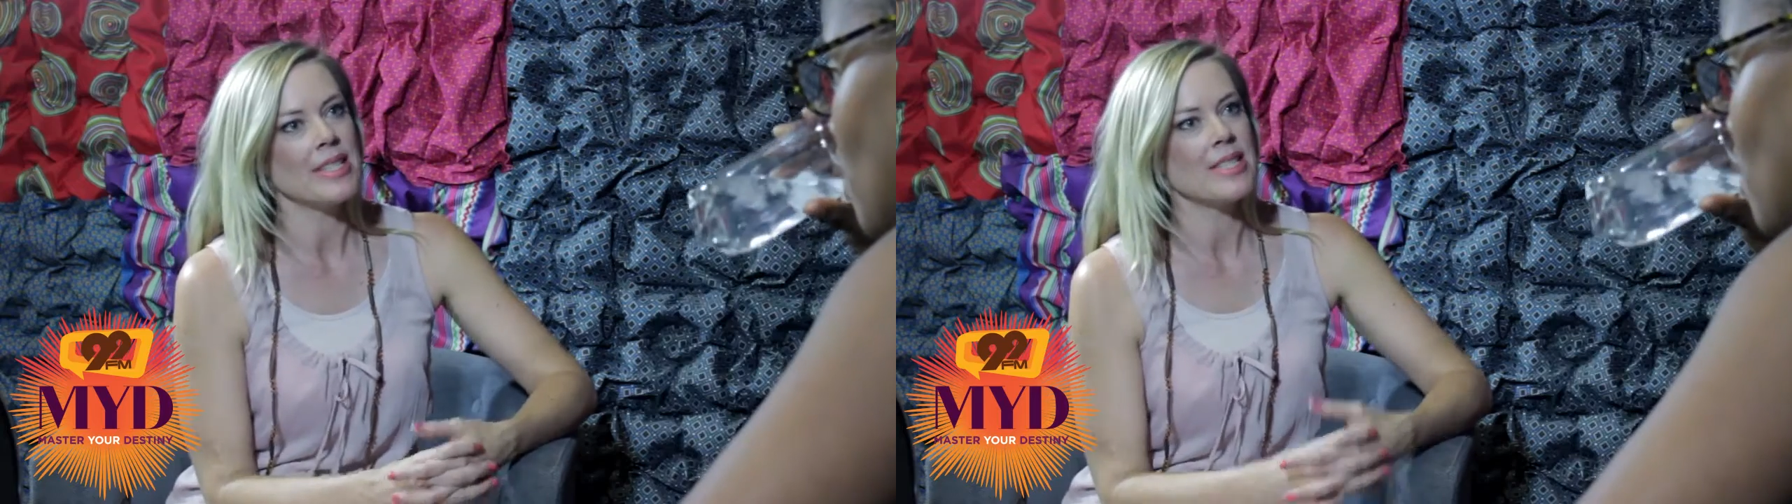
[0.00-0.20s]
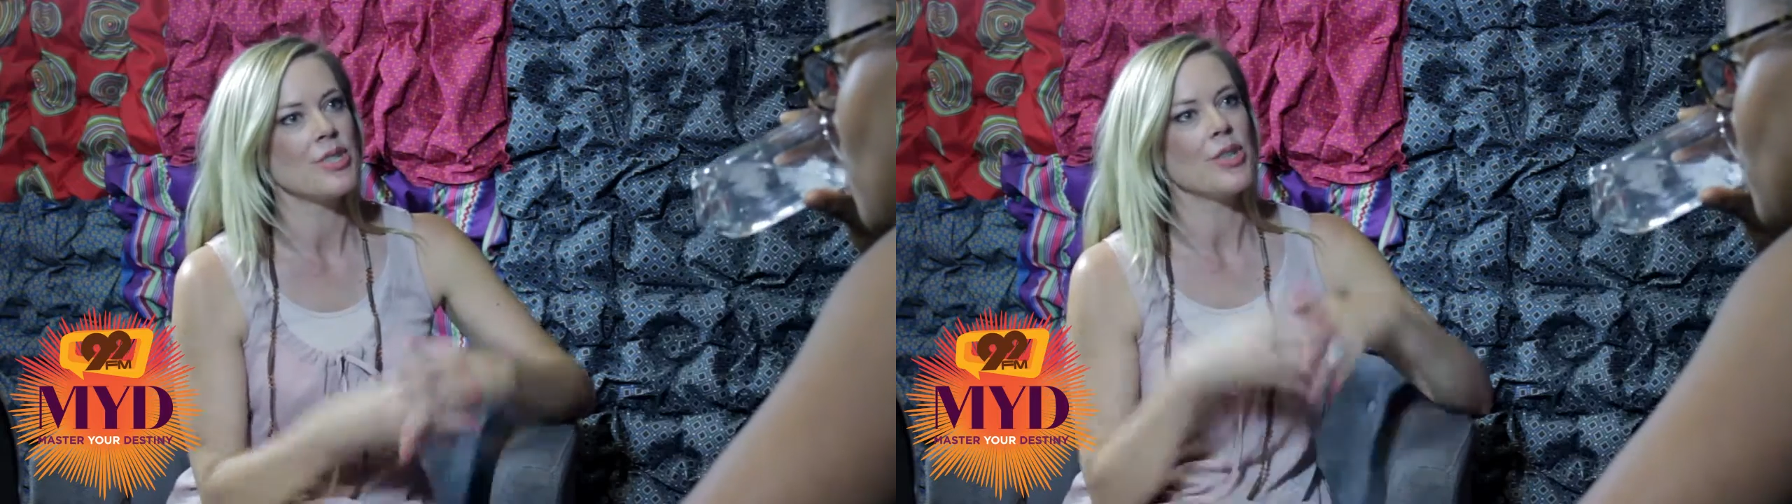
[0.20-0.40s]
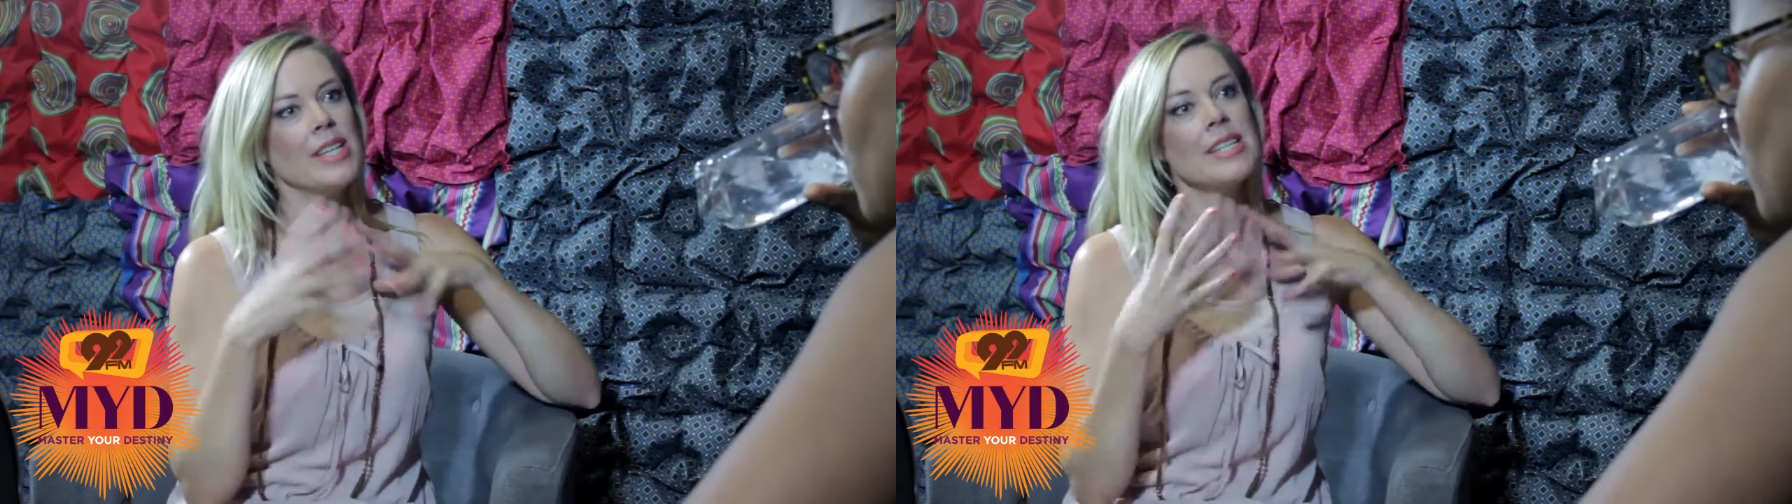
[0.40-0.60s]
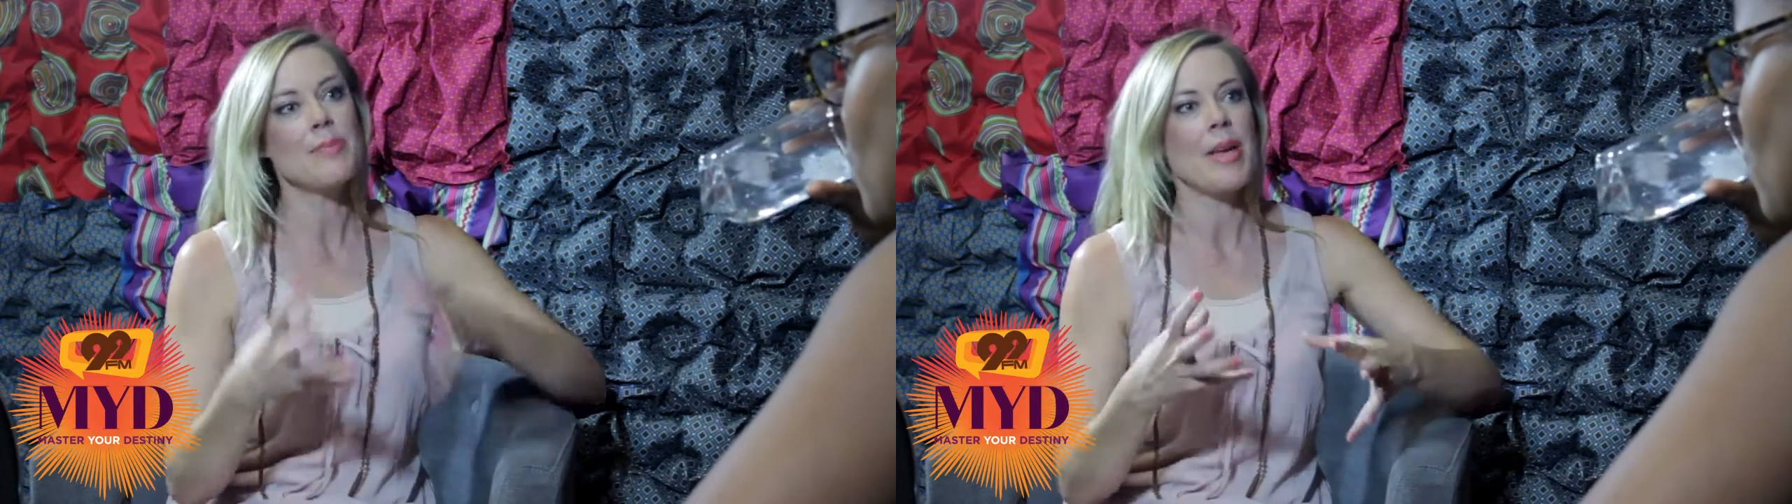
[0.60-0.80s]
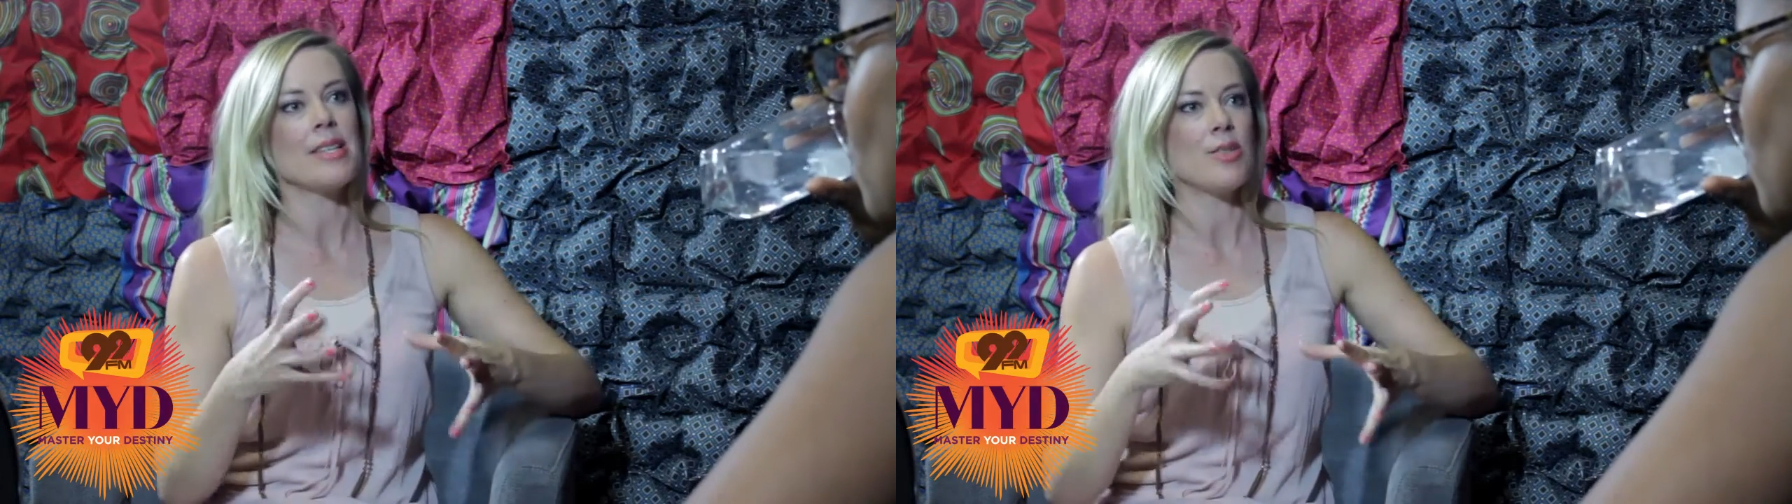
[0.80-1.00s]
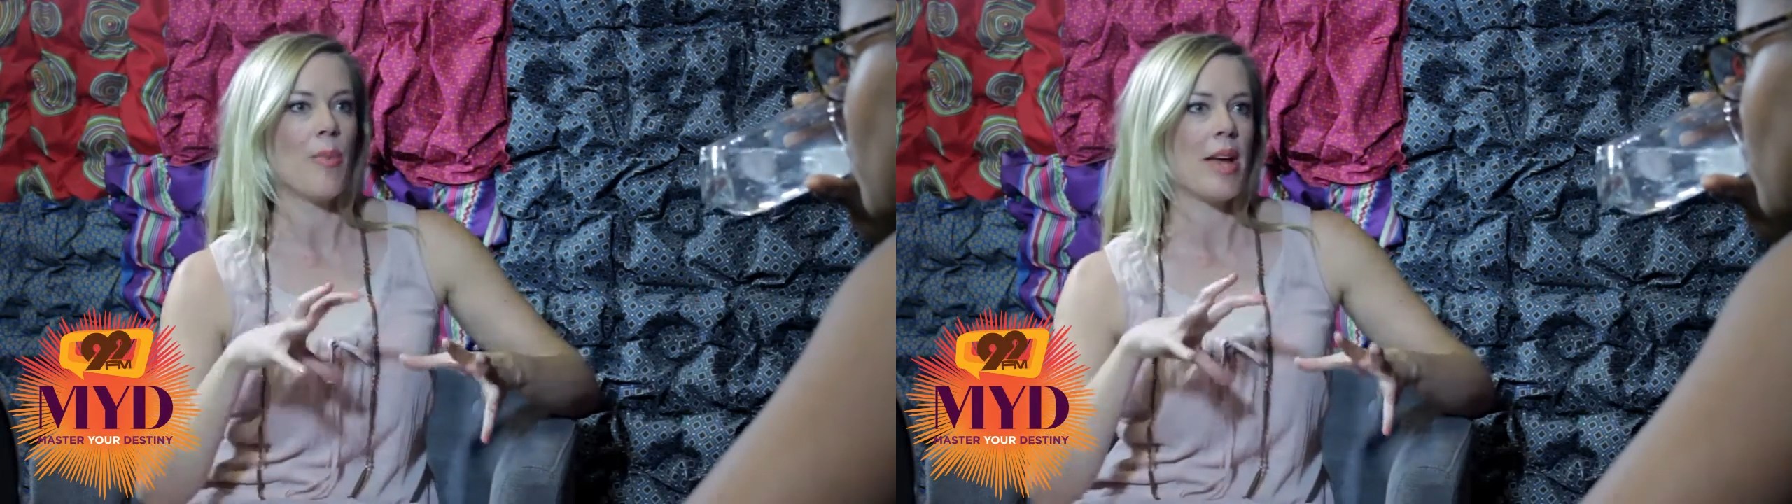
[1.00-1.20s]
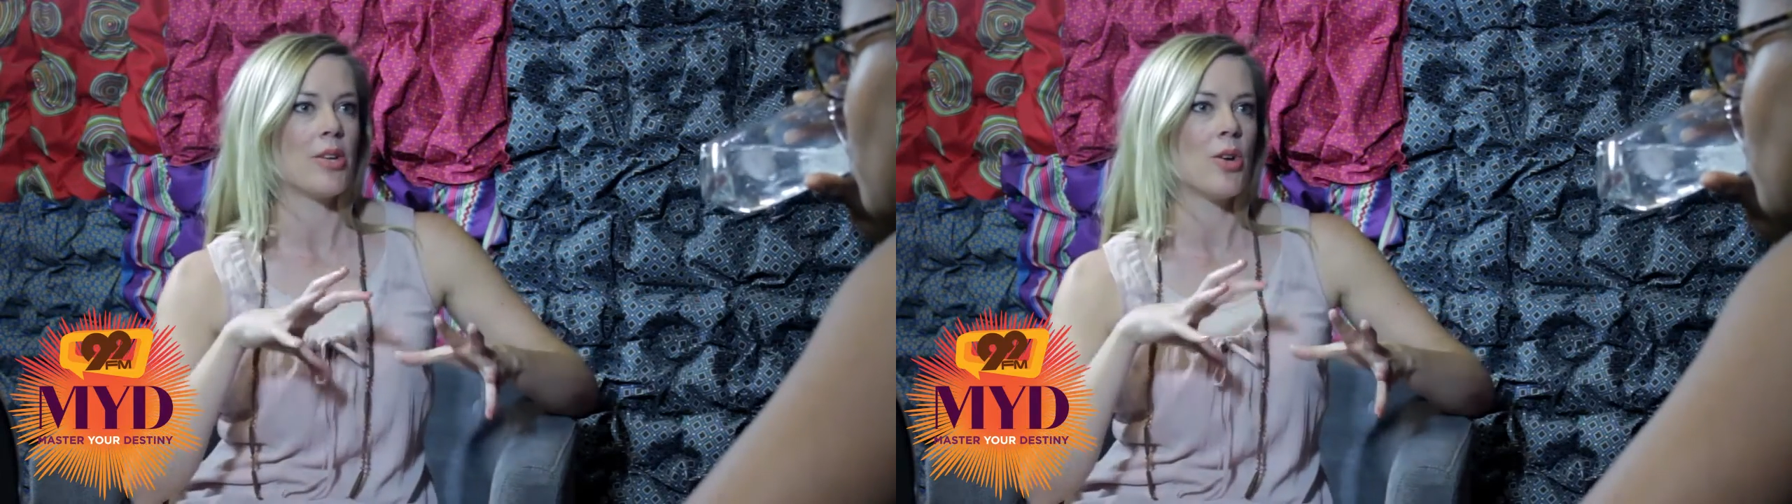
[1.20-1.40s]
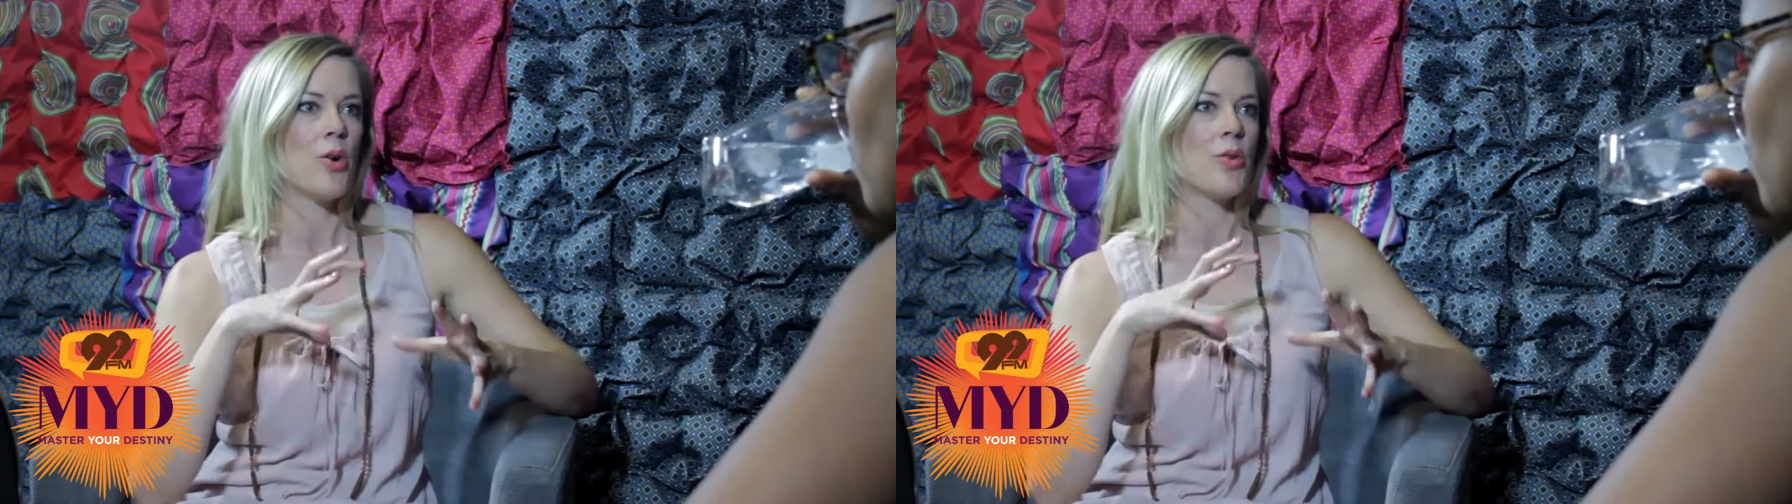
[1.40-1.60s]
is you're in a space, you might
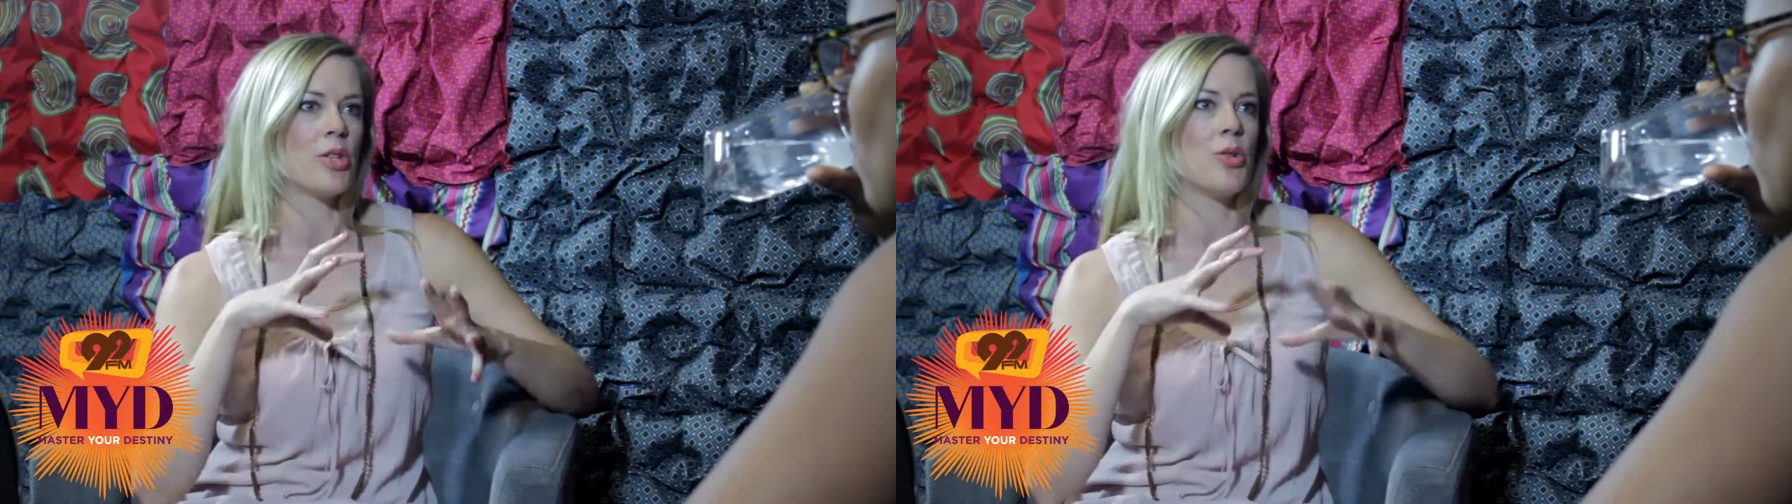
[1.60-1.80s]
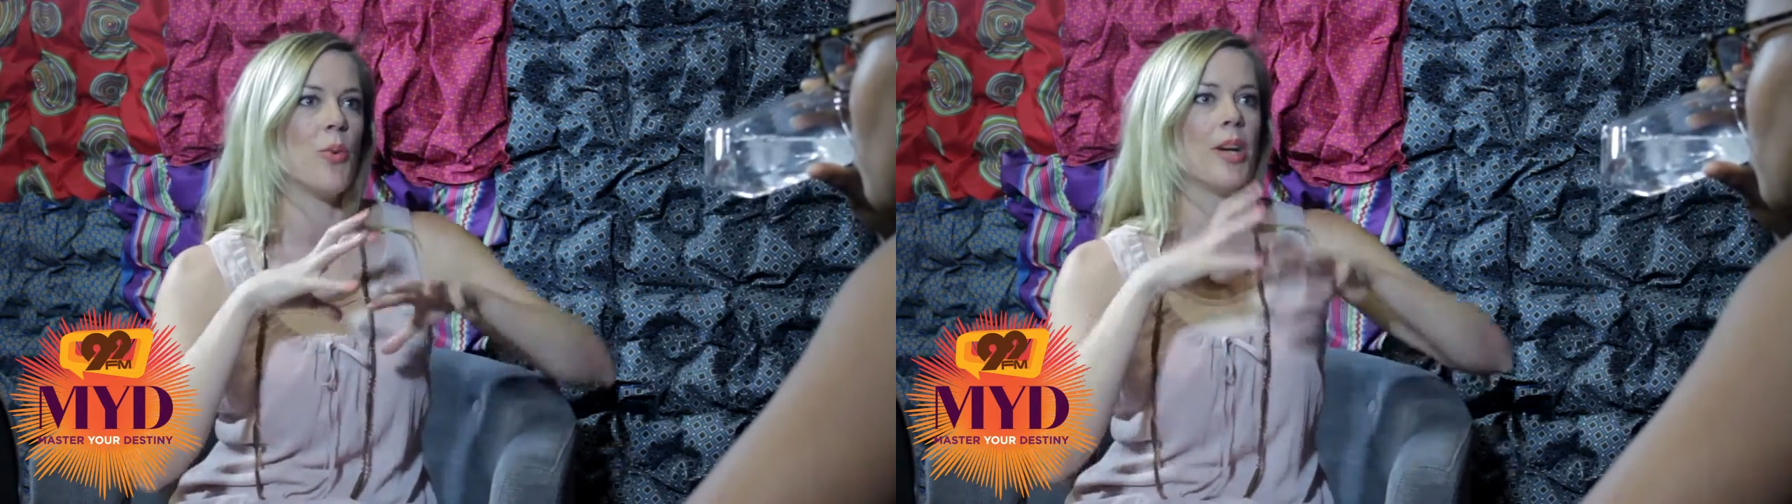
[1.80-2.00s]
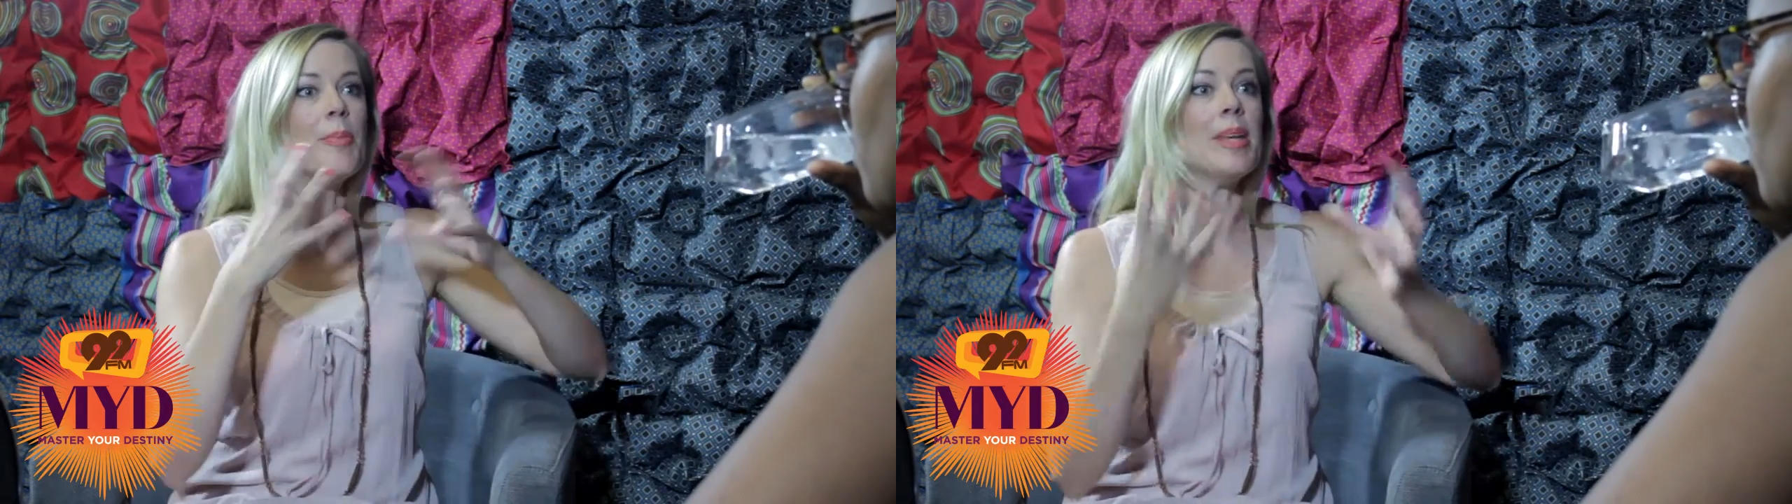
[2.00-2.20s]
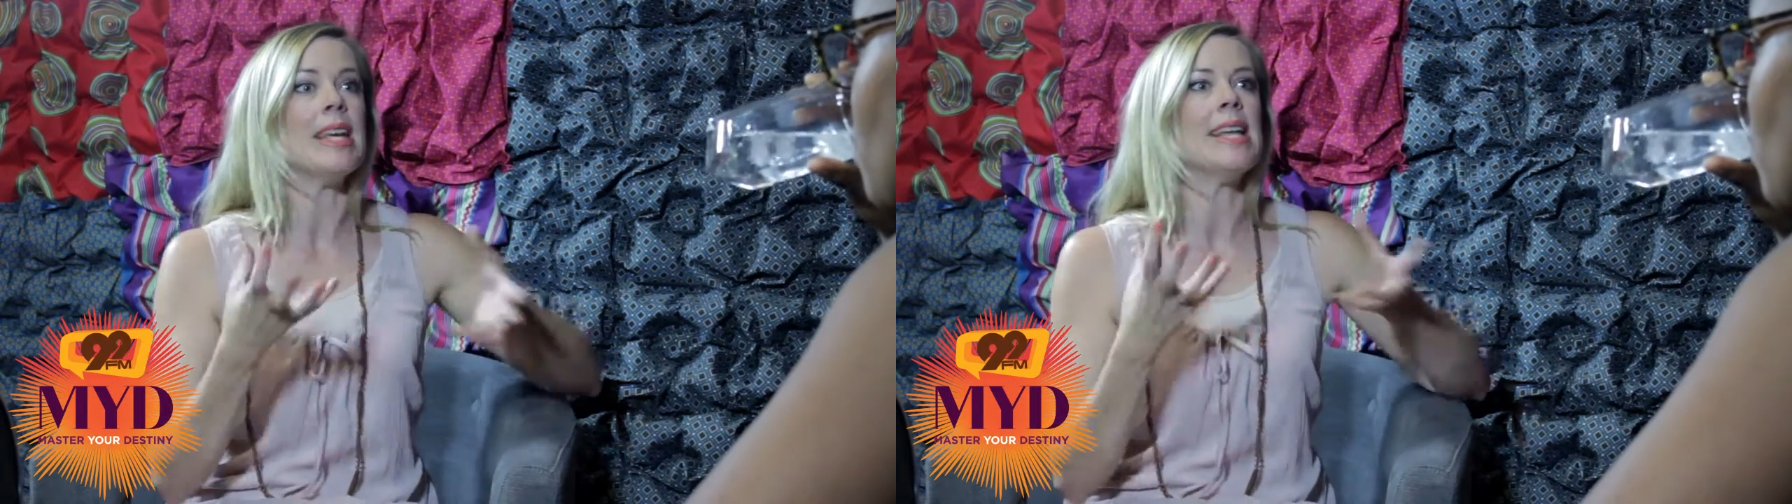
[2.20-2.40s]
know that you want to be